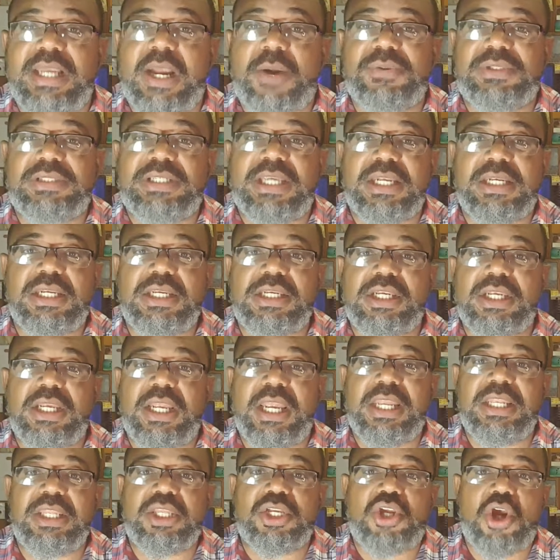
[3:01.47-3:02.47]
I was getting
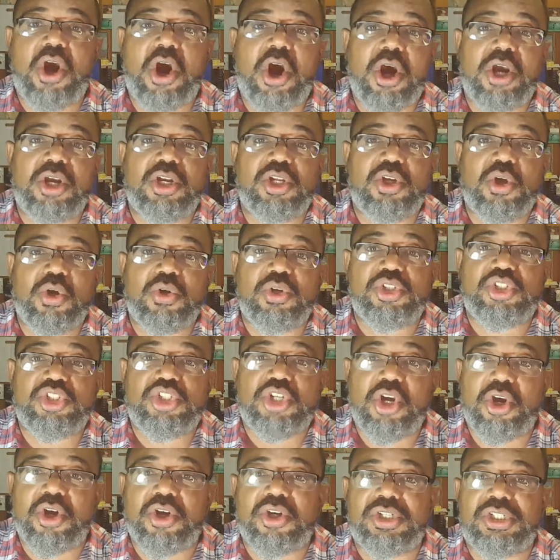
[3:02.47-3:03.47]
in the car to go to
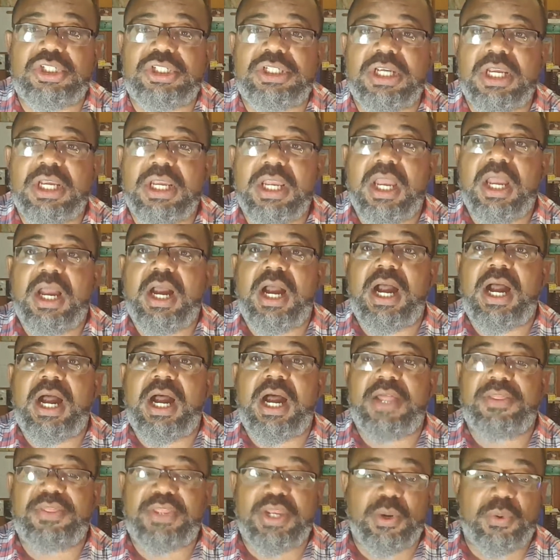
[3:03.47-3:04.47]
church.
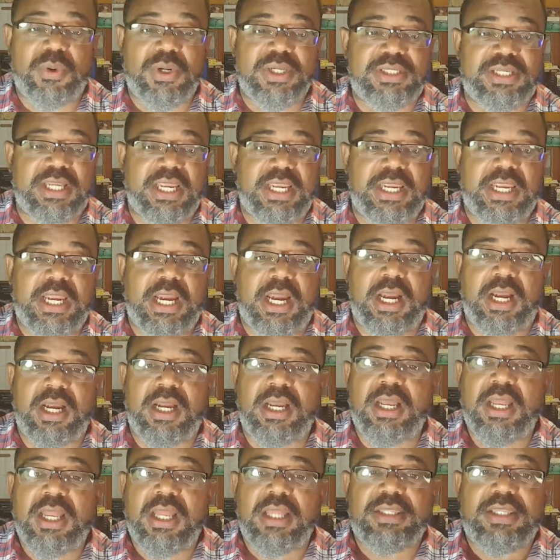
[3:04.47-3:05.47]
There was
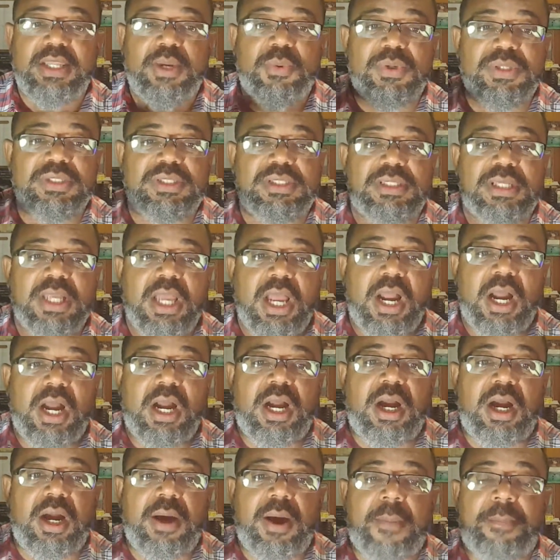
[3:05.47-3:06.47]
a
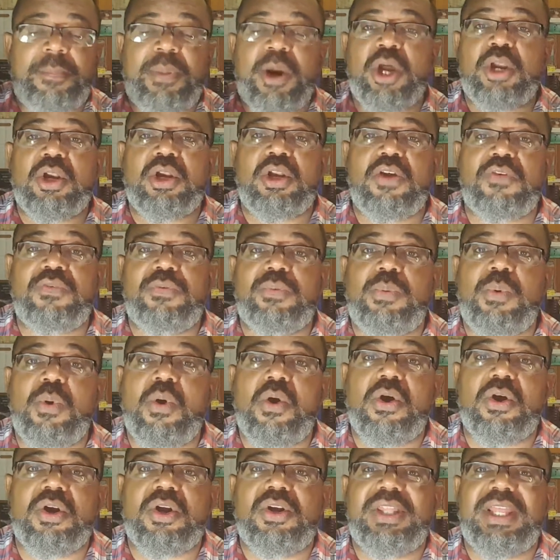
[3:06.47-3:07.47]
puddle of
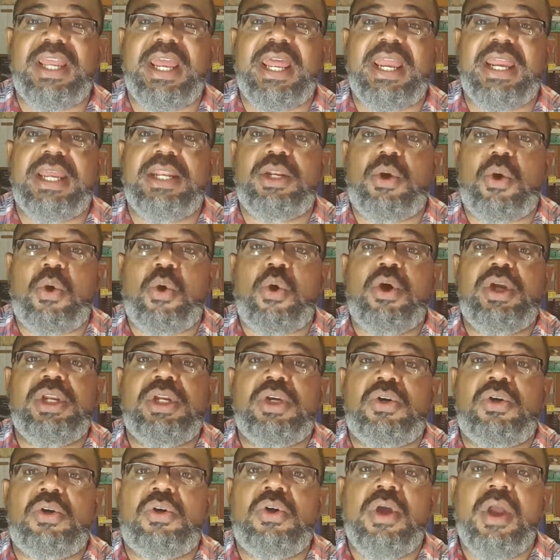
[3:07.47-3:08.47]
water that had
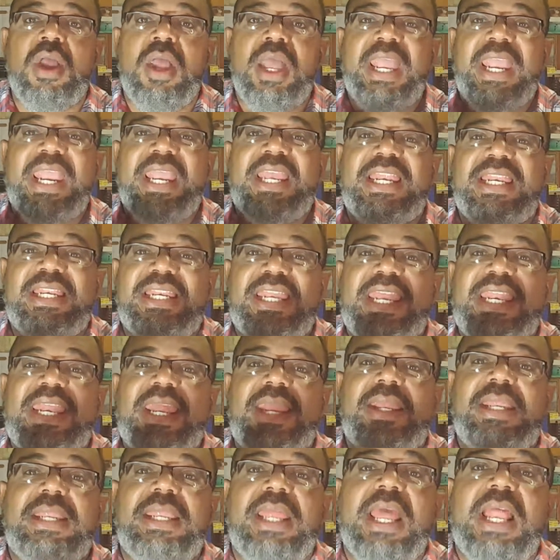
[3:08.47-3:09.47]
oil in it,
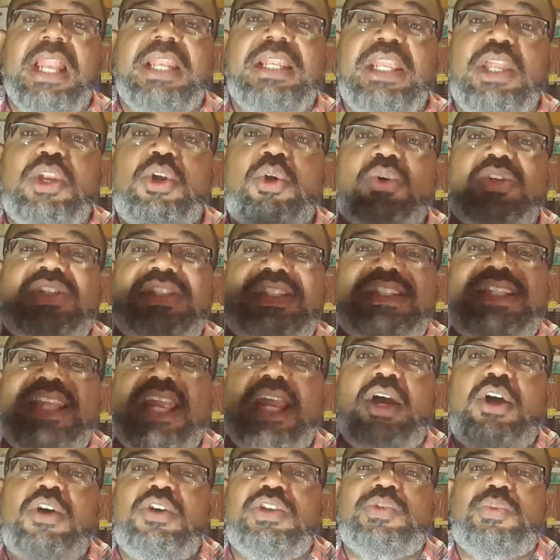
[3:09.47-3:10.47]
and little
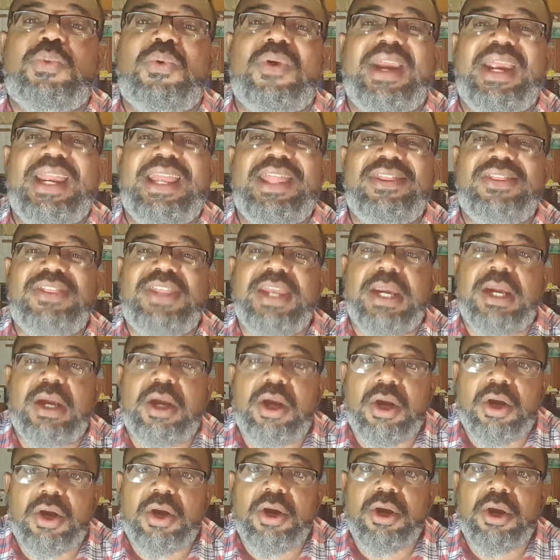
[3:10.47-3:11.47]
cells were in
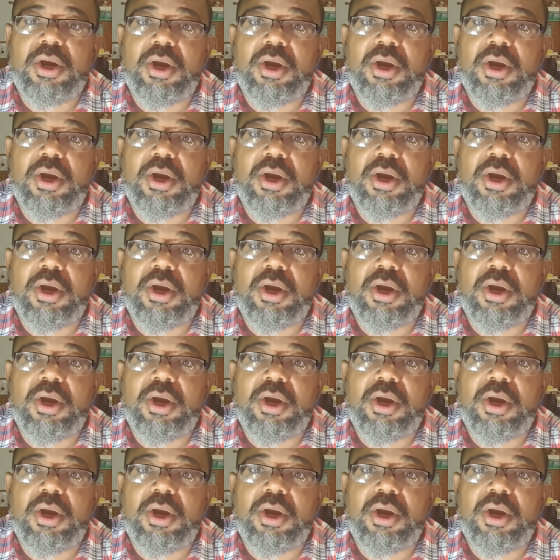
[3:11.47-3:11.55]
there,